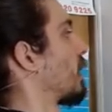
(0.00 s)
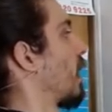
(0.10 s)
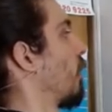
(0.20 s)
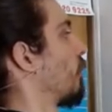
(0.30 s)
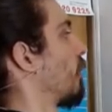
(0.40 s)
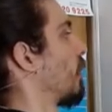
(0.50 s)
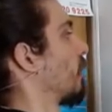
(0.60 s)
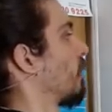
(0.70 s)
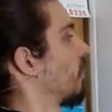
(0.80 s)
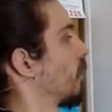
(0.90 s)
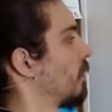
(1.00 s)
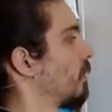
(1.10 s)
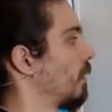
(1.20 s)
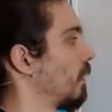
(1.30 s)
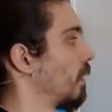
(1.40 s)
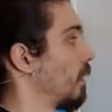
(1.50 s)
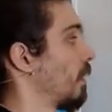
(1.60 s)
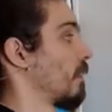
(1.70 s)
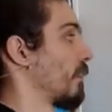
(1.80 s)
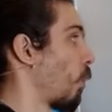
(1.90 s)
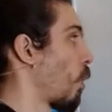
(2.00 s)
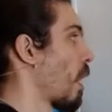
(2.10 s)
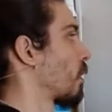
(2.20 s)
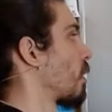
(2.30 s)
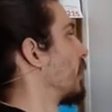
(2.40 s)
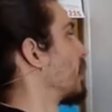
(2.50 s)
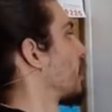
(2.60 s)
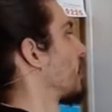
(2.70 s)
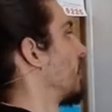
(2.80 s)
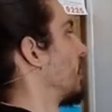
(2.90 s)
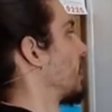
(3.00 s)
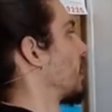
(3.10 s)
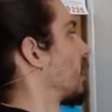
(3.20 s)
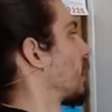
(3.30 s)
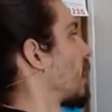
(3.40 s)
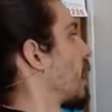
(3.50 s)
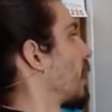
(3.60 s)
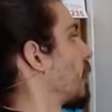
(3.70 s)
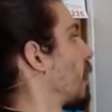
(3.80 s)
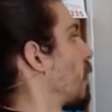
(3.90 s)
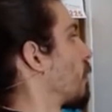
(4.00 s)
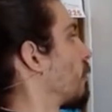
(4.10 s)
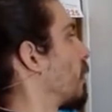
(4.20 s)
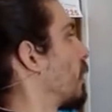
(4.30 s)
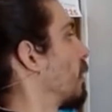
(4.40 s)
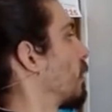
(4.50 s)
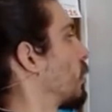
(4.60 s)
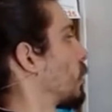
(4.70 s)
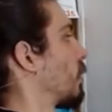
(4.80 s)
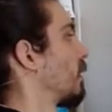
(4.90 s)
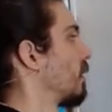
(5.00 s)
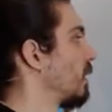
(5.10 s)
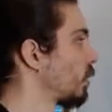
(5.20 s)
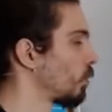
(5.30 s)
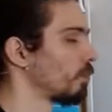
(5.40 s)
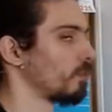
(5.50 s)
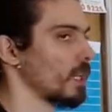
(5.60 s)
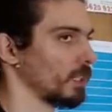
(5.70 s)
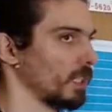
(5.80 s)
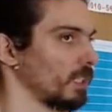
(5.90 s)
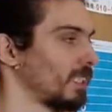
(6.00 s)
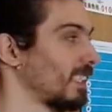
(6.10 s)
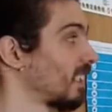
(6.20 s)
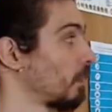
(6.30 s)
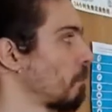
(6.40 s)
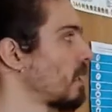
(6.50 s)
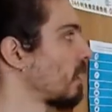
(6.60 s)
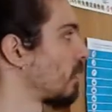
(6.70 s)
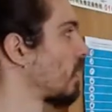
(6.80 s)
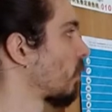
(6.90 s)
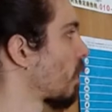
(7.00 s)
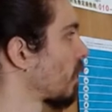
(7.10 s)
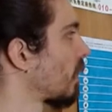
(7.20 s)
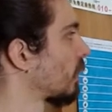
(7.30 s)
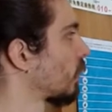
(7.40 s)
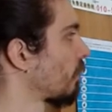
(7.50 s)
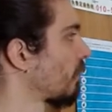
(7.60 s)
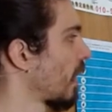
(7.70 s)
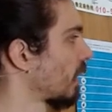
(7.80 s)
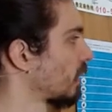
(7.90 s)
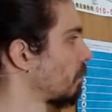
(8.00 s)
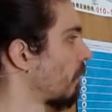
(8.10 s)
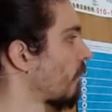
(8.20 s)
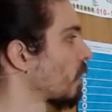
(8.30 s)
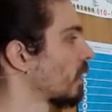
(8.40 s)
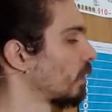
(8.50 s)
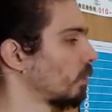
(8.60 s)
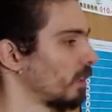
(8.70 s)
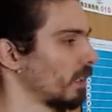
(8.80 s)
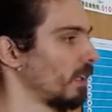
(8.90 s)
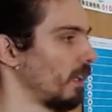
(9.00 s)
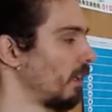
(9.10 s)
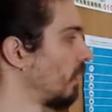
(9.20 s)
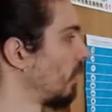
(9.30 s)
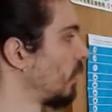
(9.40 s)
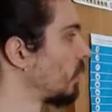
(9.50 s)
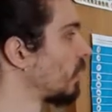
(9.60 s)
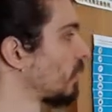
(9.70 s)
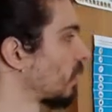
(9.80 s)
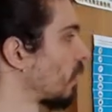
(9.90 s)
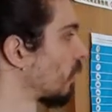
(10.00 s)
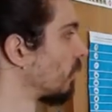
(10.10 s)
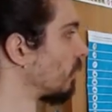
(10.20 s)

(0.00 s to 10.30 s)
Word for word: alpha. The y-coordinate is sine alpha. So these two functions just pick the coordinates of x belonging to the unit circle.